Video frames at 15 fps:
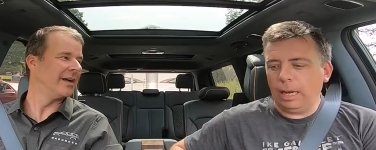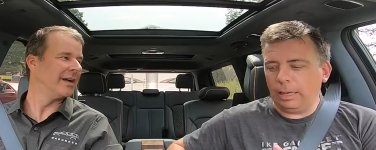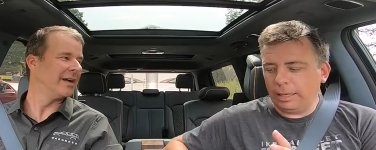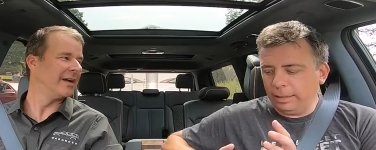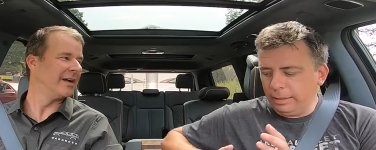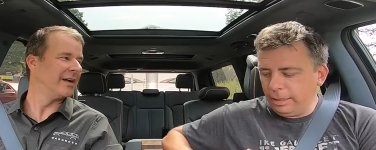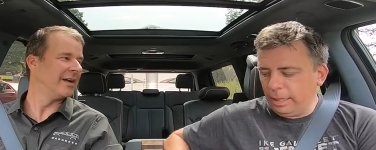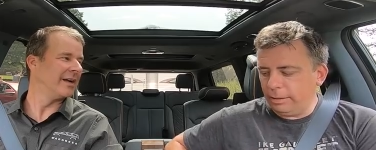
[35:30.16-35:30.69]
Speaker 1: I
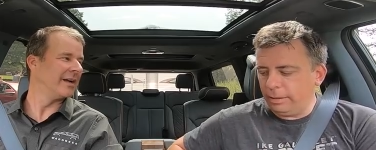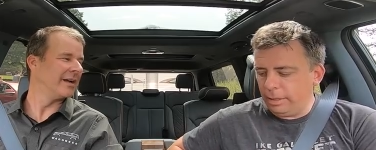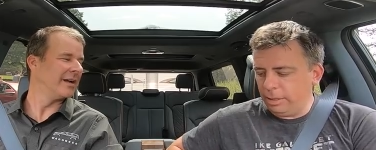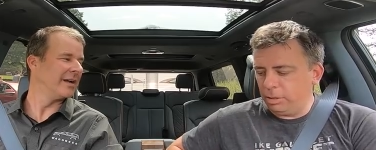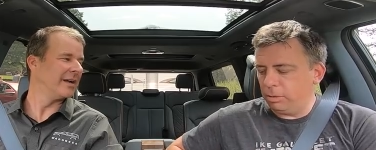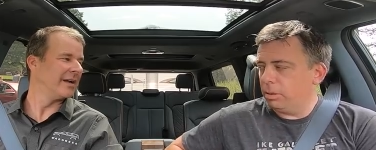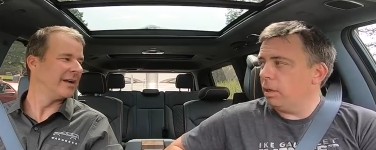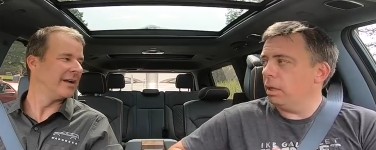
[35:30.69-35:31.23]
can get
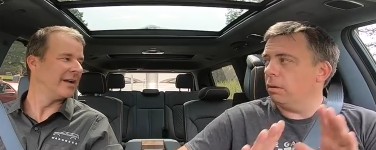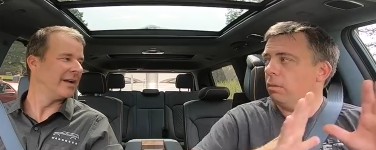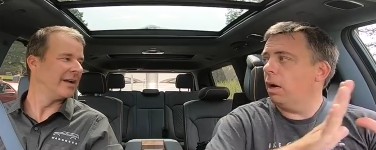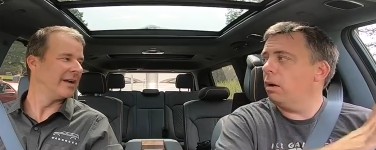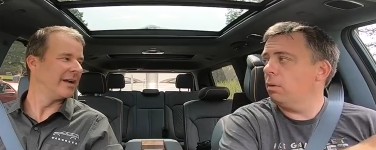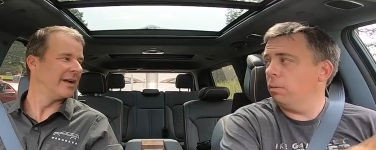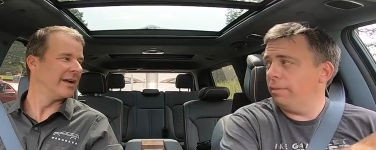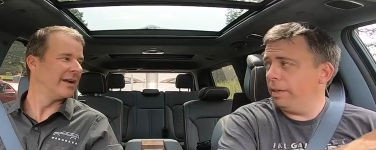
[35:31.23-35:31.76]
this to
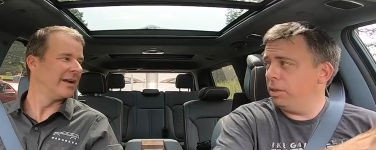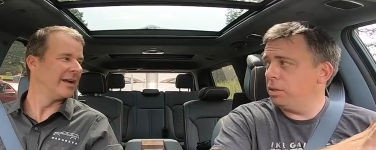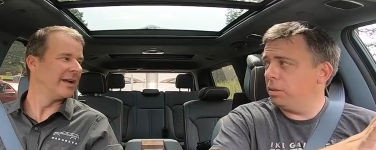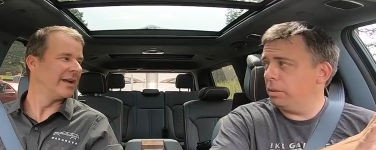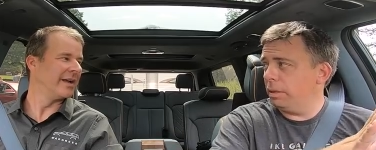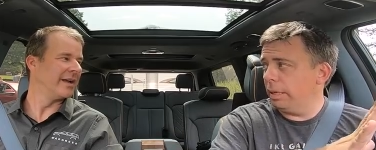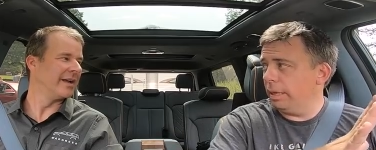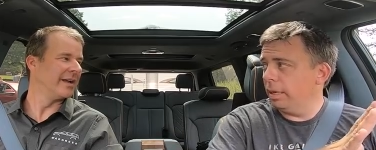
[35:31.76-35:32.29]
Colorado
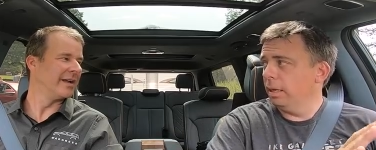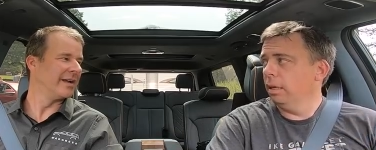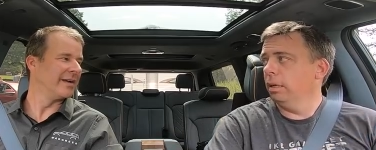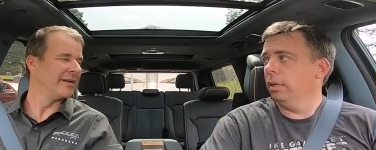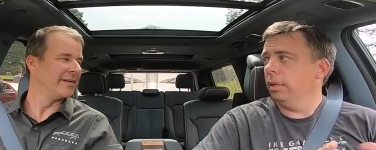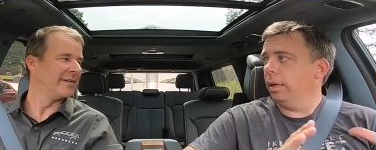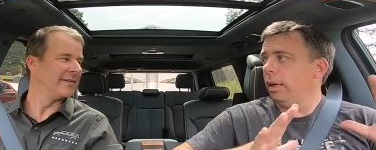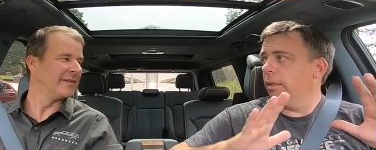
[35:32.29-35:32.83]
eventually
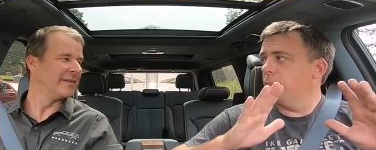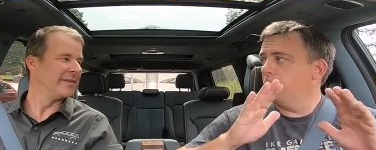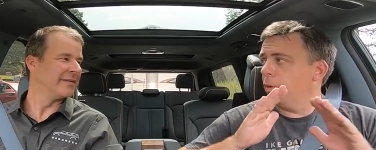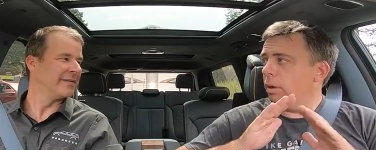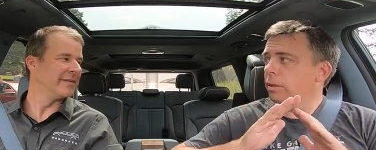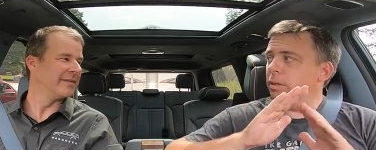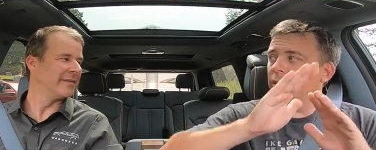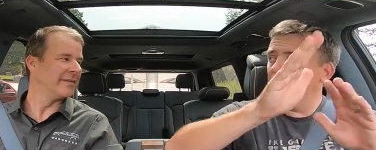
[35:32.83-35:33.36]
and
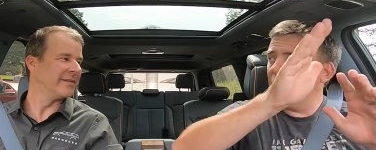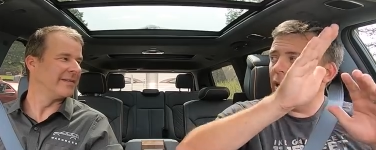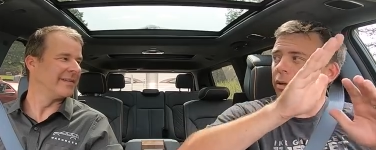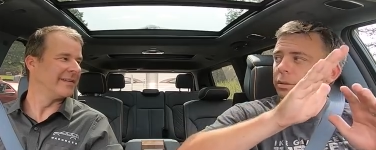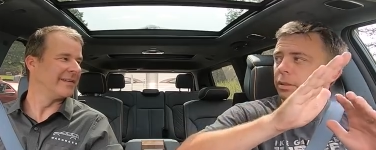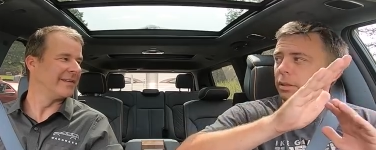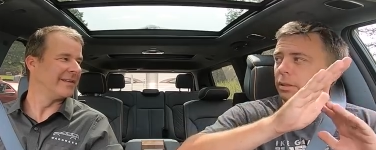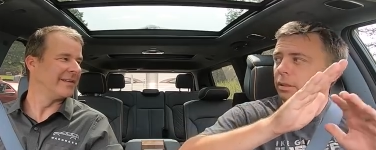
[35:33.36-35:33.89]
put it on the
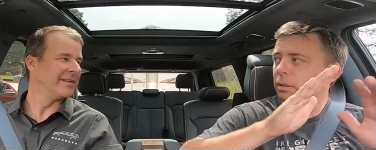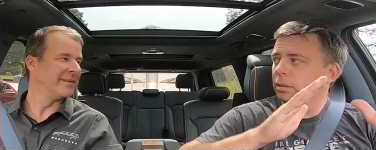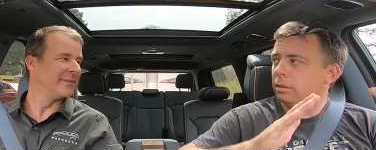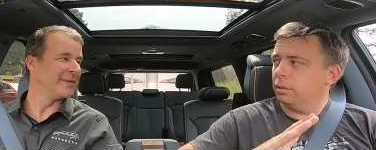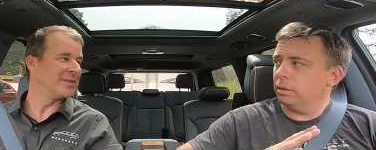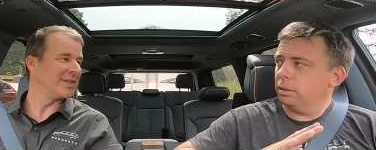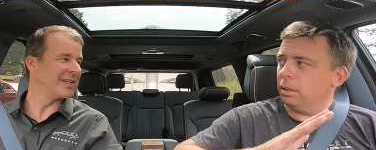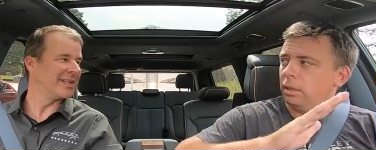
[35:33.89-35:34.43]
mountain.
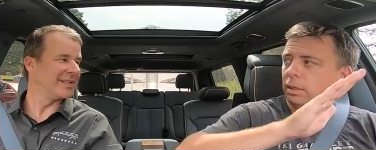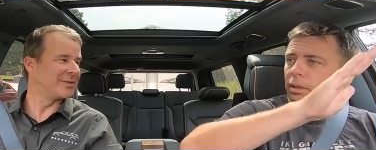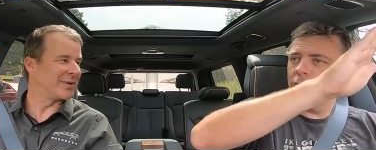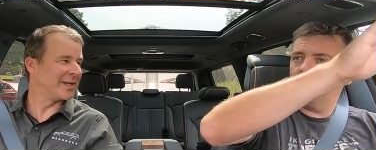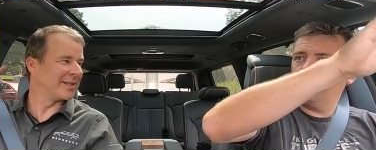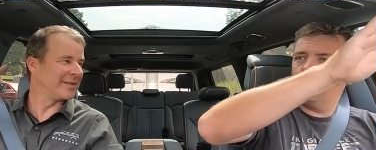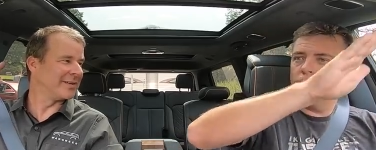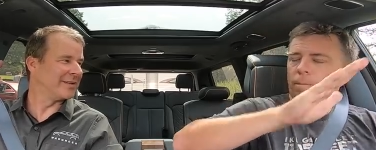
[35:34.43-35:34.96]
Speaker 2: We should get a
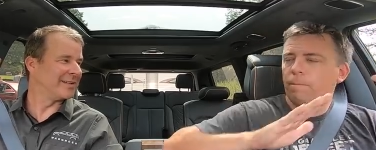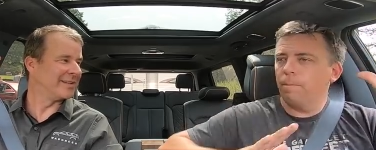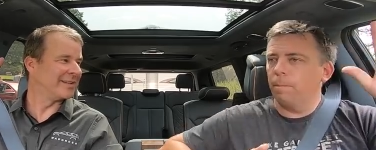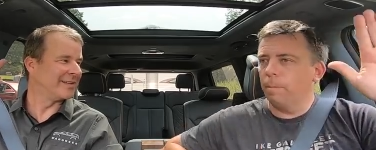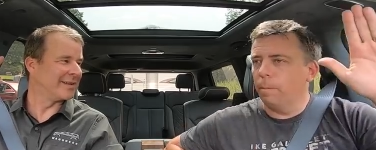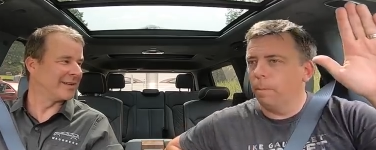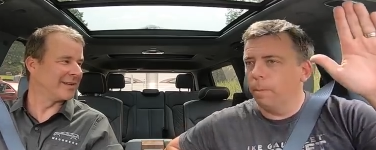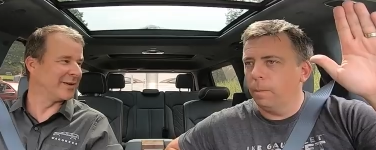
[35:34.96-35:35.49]
trailer, and,
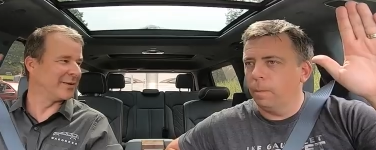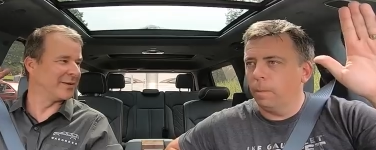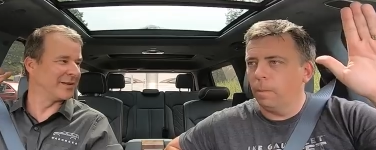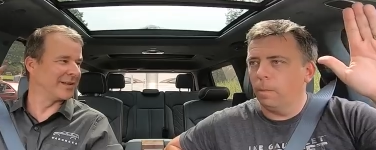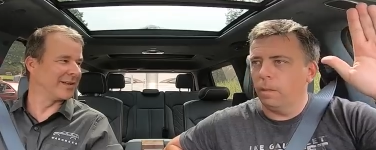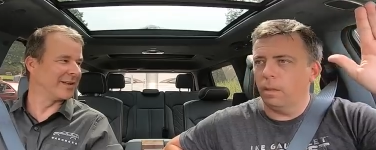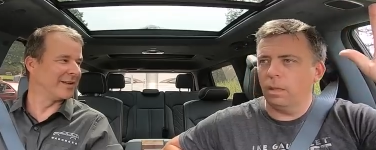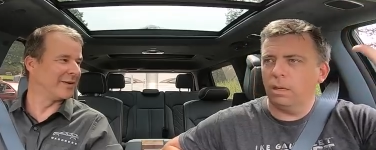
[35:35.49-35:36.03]
you know,
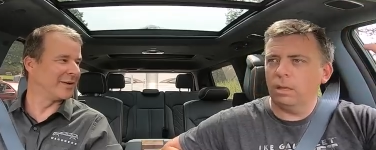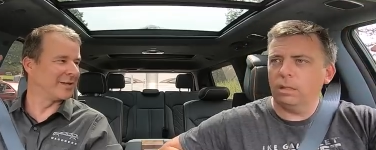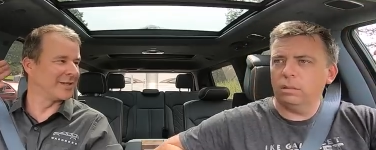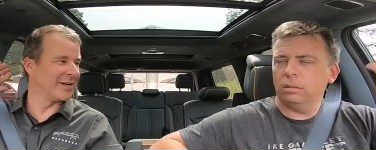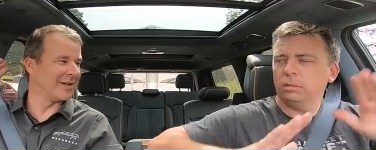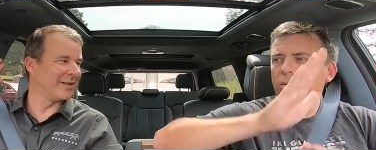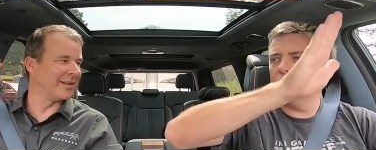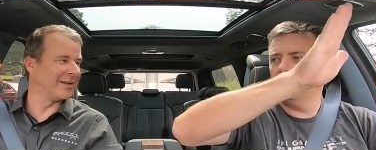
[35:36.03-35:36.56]
you could
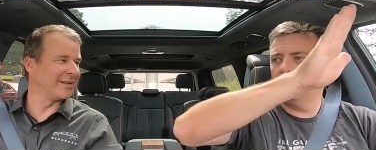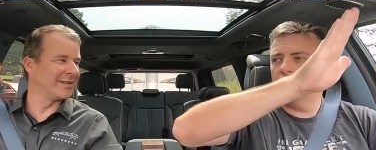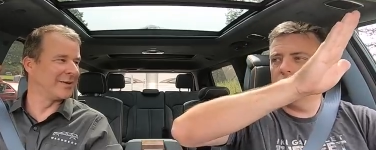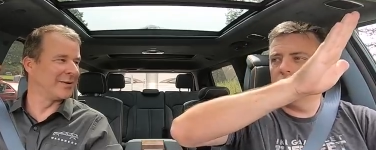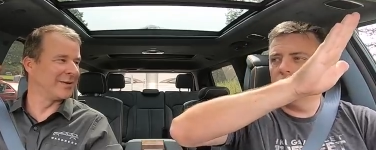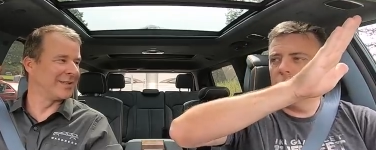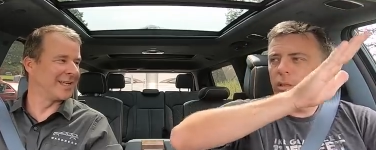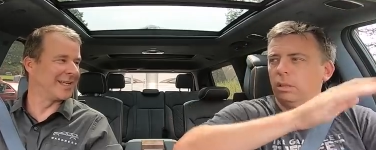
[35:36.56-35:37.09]
tow,
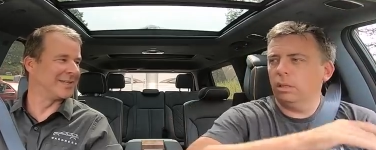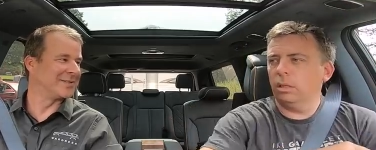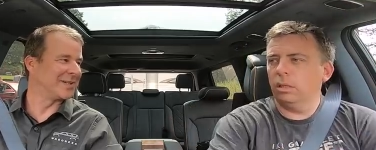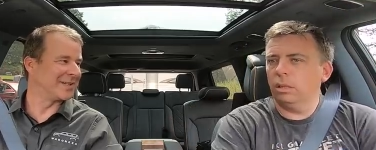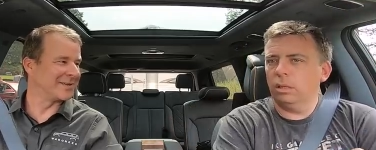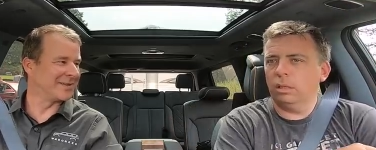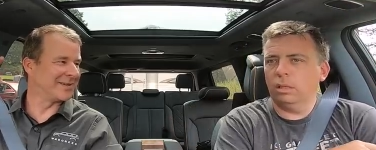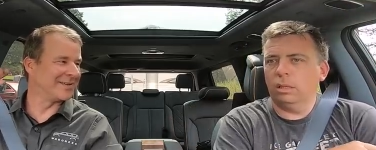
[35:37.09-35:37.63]
tow a tent
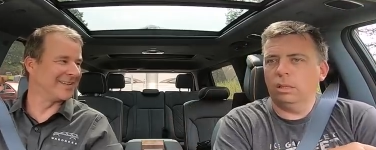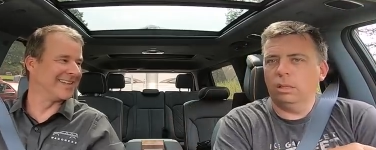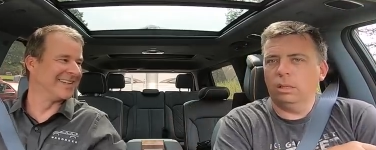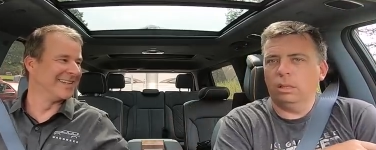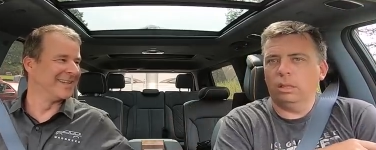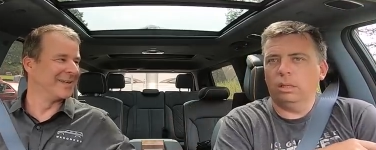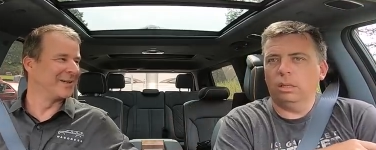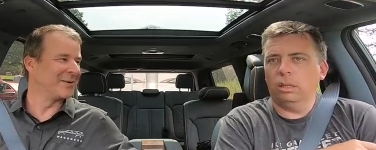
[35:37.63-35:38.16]
trailer out and
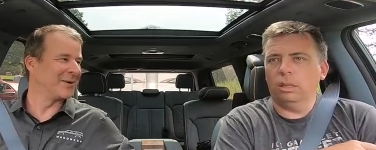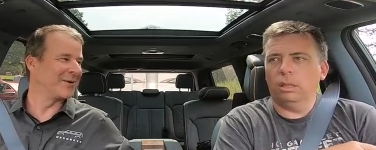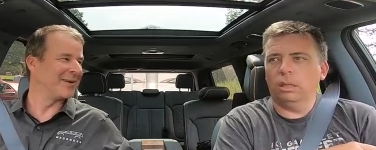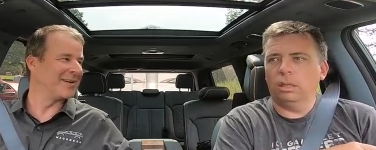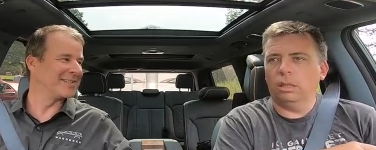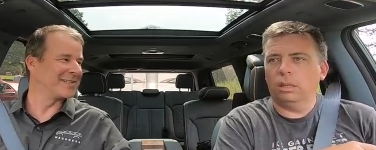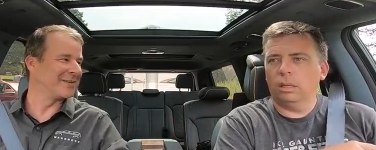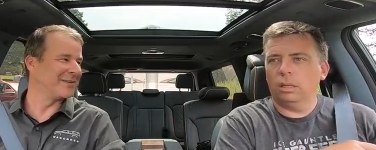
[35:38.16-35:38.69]
go
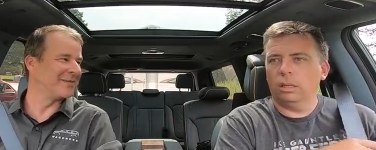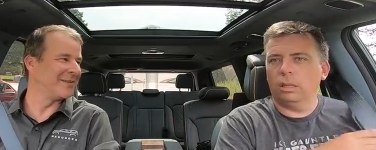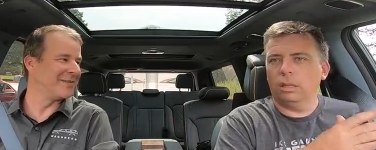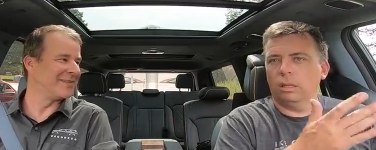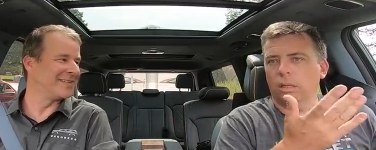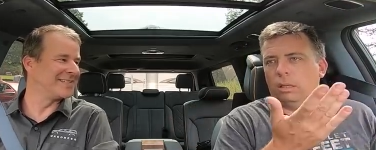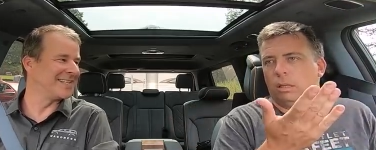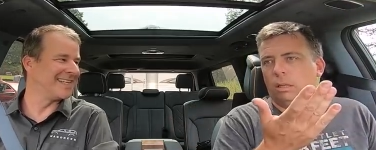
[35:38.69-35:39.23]
across every
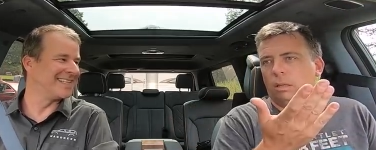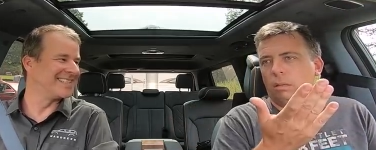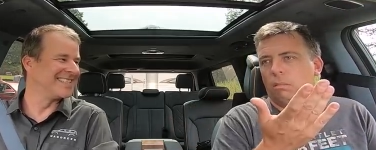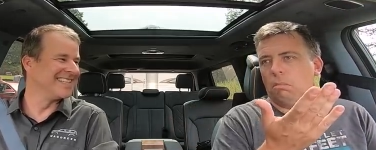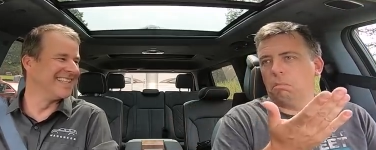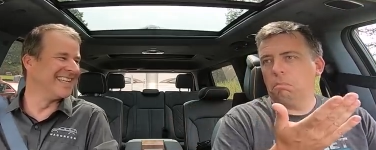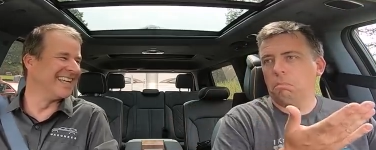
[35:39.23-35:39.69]
fifty states.